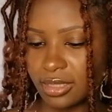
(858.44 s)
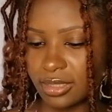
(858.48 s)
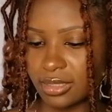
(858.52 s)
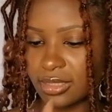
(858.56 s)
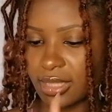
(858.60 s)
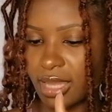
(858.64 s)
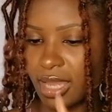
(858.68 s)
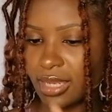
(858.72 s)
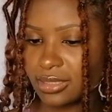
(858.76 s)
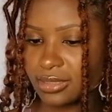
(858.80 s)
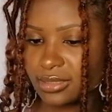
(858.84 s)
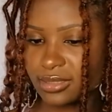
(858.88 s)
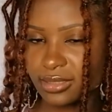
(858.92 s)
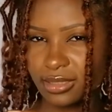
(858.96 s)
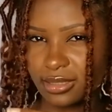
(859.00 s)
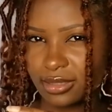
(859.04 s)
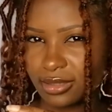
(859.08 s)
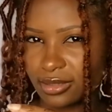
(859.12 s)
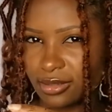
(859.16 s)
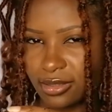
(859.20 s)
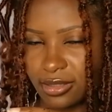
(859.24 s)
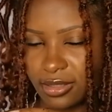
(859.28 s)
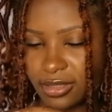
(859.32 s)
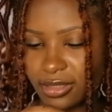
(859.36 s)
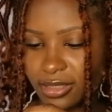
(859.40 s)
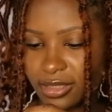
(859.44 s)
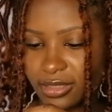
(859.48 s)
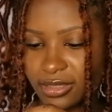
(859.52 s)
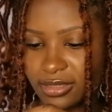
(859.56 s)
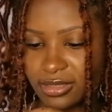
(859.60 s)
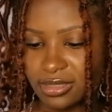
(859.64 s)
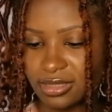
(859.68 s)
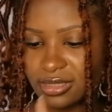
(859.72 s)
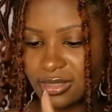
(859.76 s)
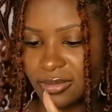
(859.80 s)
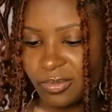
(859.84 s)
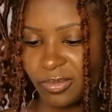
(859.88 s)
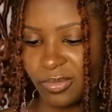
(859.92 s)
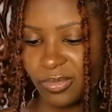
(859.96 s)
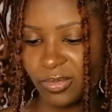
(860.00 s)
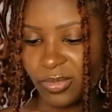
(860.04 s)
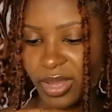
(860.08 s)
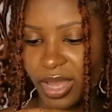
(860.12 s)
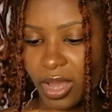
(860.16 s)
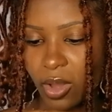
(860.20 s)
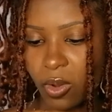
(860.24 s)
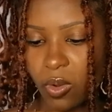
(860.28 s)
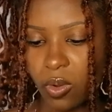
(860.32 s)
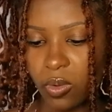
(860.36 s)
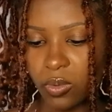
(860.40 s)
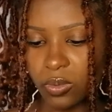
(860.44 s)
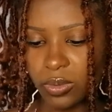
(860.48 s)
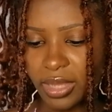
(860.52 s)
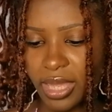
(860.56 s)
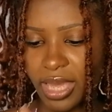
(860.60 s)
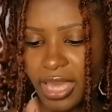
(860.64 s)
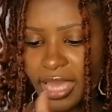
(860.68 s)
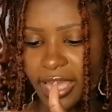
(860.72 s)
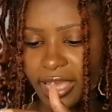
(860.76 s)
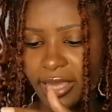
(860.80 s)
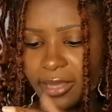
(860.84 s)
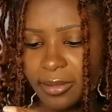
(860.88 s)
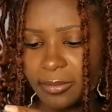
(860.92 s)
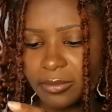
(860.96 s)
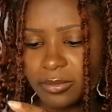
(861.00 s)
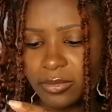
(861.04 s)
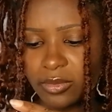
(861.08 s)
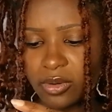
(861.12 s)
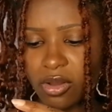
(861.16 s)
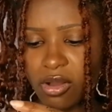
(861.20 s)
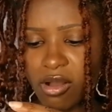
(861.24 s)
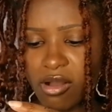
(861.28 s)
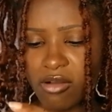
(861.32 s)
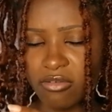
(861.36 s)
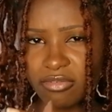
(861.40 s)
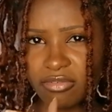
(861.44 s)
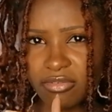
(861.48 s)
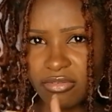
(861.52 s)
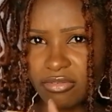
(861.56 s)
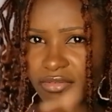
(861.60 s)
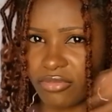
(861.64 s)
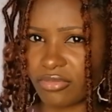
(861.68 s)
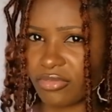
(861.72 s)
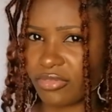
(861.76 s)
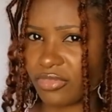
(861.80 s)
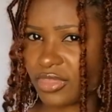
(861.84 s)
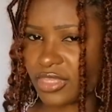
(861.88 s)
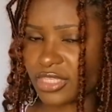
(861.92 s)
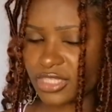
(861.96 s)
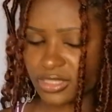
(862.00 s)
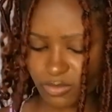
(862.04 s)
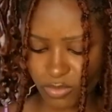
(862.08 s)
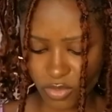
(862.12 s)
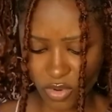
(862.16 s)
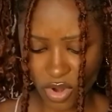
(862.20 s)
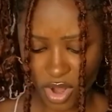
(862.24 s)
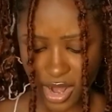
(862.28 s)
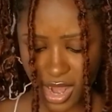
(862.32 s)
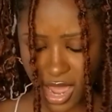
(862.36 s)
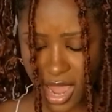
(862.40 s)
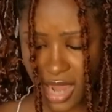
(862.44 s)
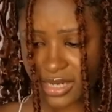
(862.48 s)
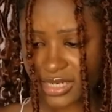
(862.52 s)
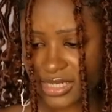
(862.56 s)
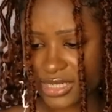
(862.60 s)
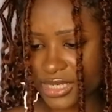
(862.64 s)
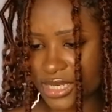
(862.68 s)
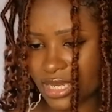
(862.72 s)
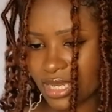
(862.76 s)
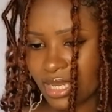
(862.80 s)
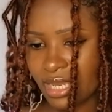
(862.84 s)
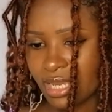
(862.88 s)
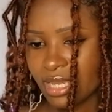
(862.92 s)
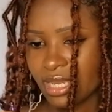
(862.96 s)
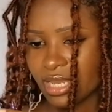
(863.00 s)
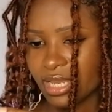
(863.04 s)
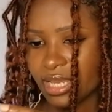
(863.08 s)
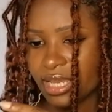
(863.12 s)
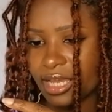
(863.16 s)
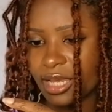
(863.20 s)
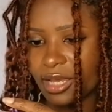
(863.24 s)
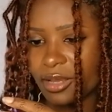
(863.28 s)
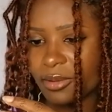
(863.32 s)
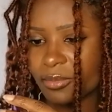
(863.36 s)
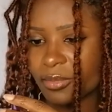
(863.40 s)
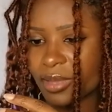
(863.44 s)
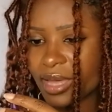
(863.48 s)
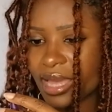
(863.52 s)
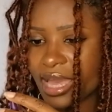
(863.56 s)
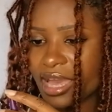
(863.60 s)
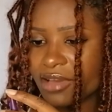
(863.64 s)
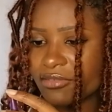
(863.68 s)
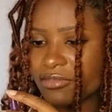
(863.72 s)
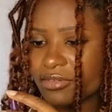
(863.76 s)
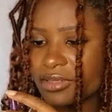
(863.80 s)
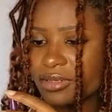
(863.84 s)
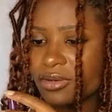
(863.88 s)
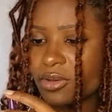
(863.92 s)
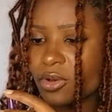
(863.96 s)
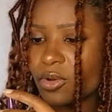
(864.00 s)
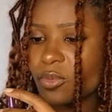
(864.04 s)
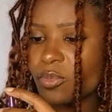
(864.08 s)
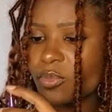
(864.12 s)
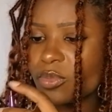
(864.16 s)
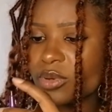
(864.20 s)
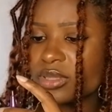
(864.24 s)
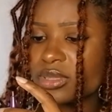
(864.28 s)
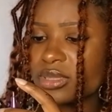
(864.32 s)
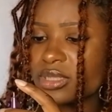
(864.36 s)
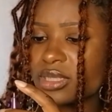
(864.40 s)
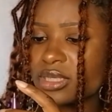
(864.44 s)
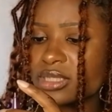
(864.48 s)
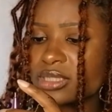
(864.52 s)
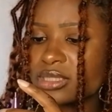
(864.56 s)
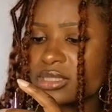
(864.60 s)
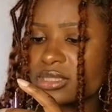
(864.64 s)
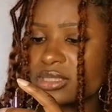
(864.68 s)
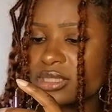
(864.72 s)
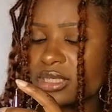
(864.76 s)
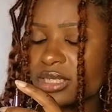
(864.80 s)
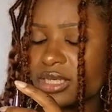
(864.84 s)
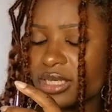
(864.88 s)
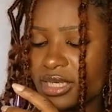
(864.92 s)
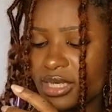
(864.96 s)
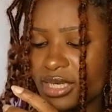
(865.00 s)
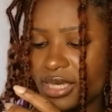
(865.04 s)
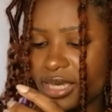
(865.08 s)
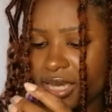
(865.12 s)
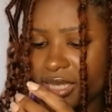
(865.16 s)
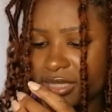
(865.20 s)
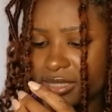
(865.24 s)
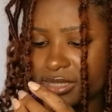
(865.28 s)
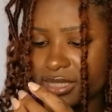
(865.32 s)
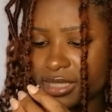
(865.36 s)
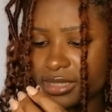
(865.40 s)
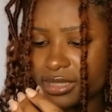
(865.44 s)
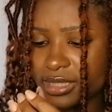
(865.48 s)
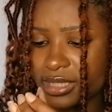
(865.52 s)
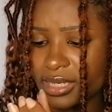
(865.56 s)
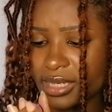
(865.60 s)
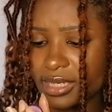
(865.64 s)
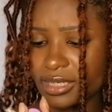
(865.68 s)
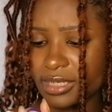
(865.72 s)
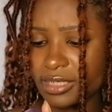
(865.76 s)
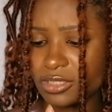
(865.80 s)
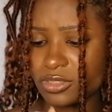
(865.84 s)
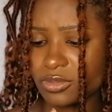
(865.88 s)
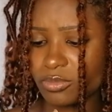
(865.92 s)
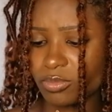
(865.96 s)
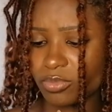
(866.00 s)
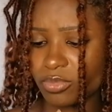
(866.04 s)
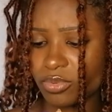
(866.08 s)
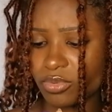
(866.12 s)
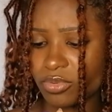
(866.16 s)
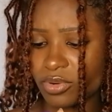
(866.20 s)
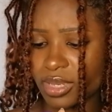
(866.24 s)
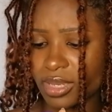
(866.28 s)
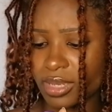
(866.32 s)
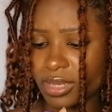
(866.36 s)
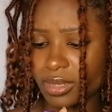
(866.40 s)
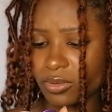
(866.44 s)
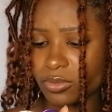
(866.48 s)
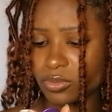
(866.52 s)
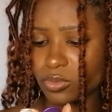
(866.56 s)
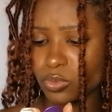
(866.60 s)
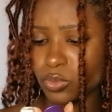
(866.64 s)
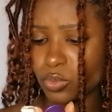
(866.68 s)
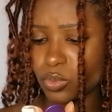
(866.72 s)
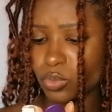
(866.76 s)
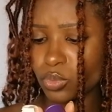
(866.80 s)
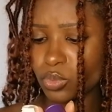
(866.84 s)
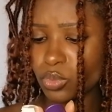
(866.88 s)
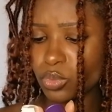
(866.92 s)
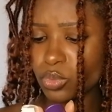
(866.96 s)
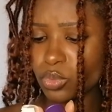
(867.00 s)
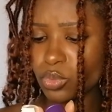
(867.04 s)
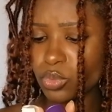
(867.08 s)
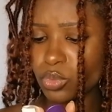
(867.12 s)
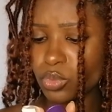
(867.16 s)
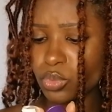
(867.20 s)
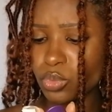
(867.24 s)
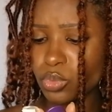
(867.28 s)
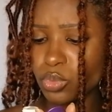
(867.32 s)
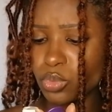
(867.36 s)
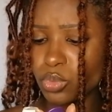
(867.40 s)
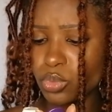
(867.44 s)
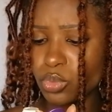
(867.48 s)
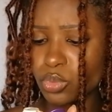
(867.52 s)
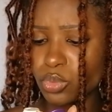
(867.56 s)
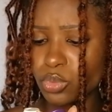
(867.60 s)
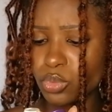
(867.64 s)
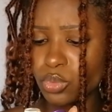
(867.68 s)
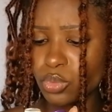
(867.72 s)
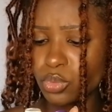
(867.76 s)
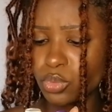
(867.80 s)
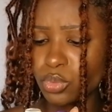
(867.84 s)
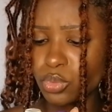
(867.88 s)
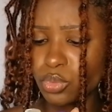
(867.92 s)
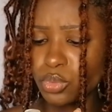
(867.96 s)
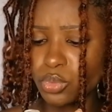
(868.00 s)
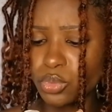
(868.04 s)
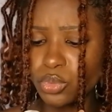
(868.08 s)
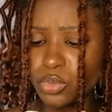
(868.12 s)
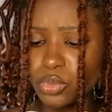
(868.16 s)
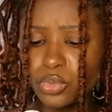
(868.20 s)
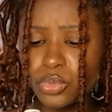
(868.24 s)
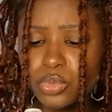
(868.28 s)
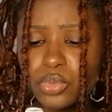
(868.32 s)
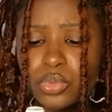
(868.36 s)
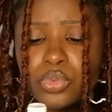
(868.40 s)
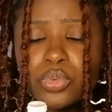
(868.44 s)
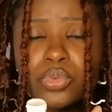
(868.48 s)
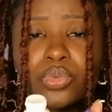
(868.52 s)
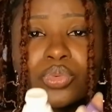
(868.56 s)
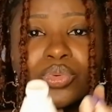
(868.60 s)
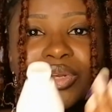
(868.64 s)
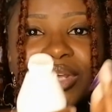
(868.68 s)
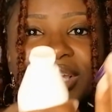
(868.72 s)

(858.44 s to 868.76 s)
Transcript: that is the whole aim of this product. I haven't opened this yet. I think I need to prick it. Ooh,